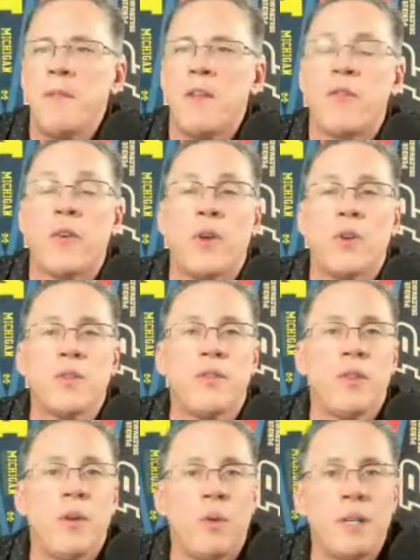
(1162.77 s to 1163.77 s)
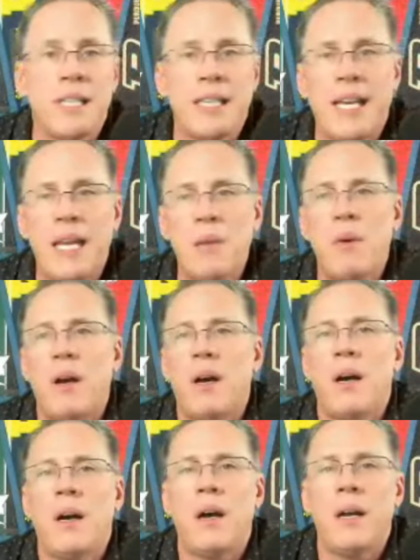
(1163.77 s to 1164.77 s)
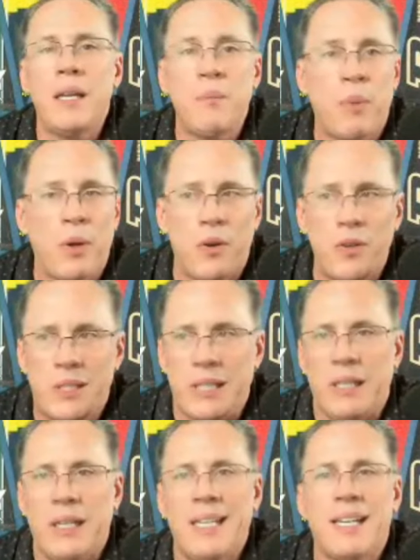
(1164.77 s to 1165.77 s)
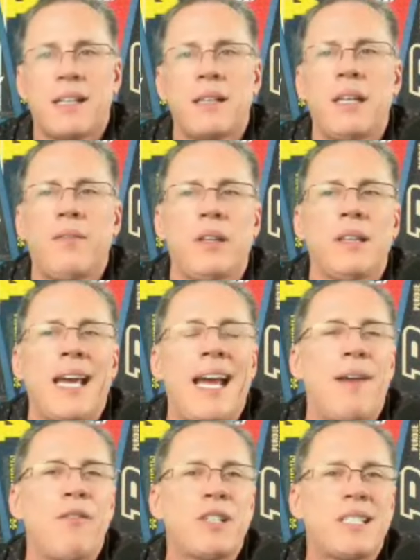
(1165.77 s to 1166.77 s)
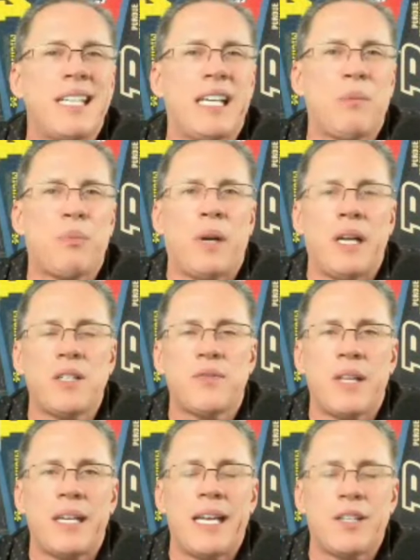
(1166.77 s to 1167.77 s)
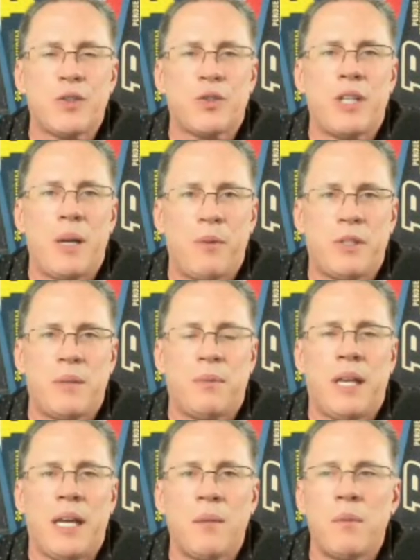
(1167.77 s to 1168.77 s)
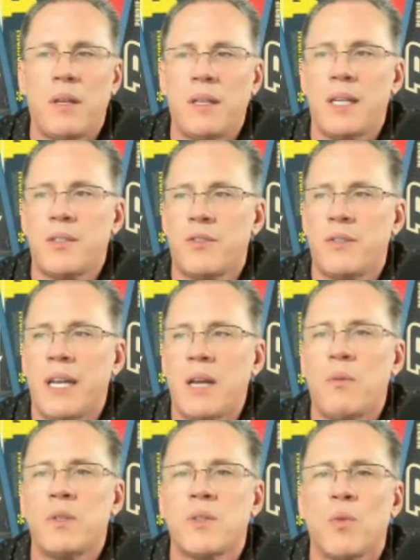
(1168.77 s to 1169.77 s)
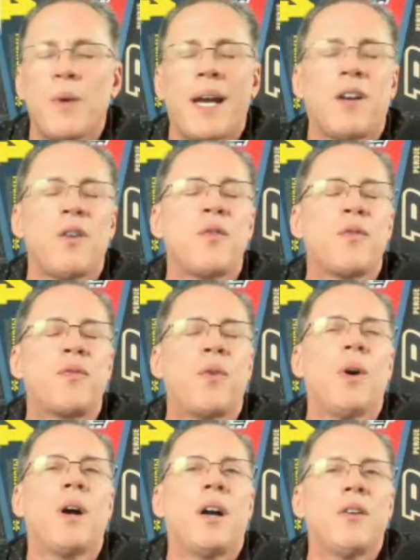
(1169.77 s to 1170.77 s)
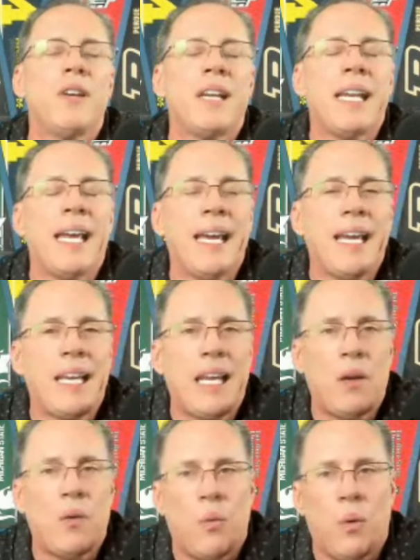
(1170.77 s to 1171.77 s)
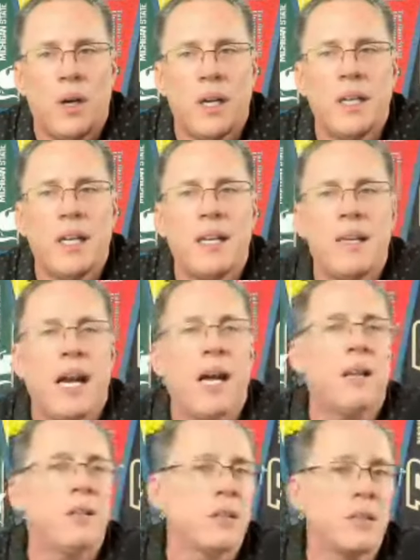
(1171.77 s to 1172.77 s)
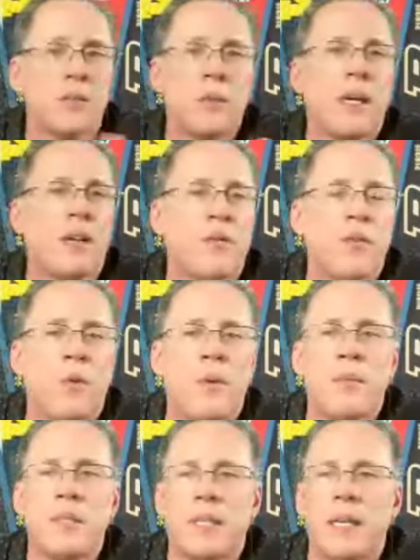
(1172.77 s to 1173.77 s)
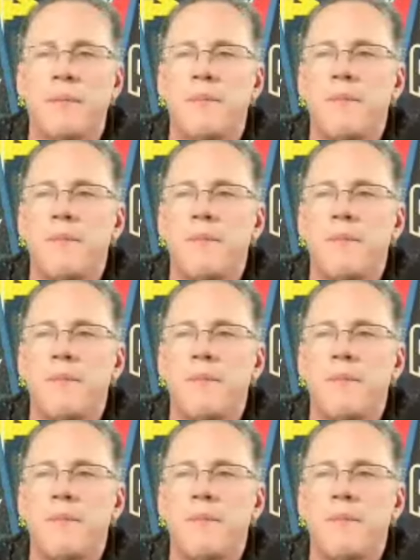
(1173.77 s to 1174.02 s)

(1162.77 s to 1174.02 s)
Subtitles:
For those of you that went to the game in person in Cleveland, the average ticket price for that national championship game yesterday was a record $481. It's a record for a women's game.